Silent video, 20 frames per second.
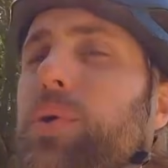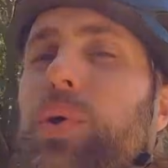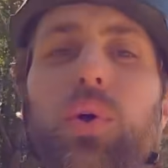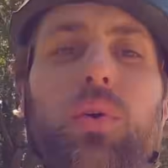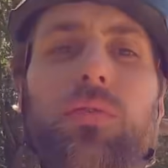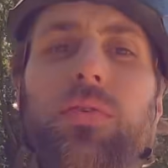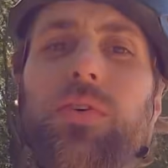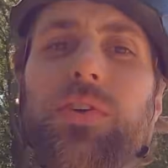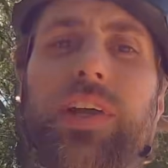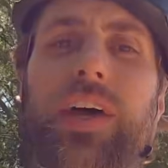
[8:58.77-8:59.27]

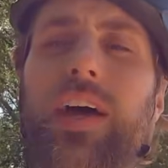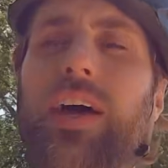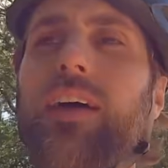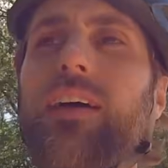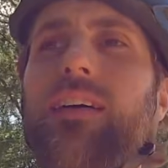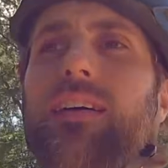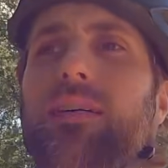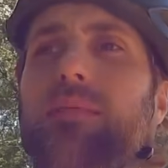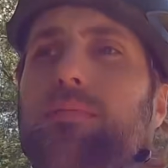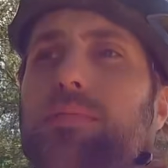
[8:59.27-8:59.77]
Beautiful day
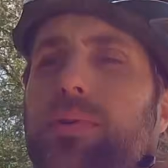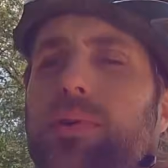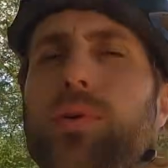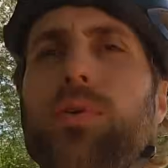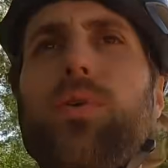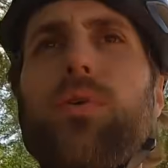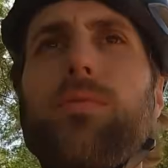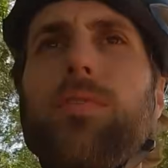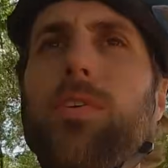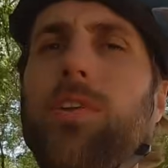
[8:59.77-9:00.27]

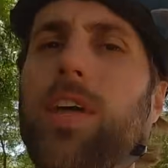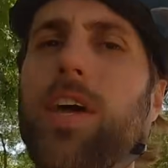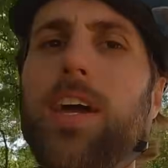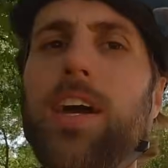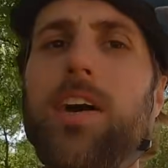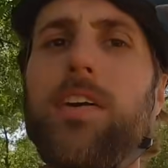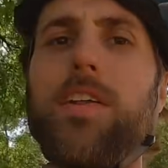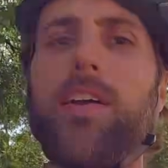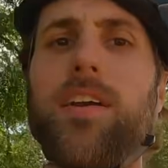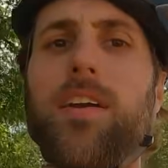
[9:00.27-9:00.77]

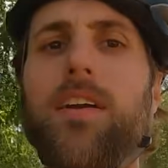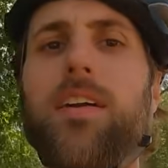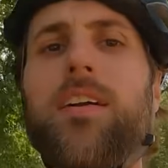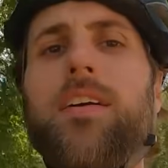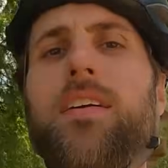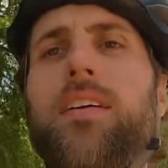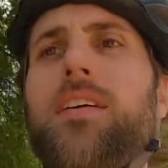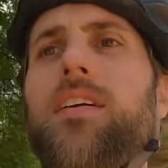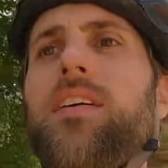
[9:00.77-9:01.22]
out here.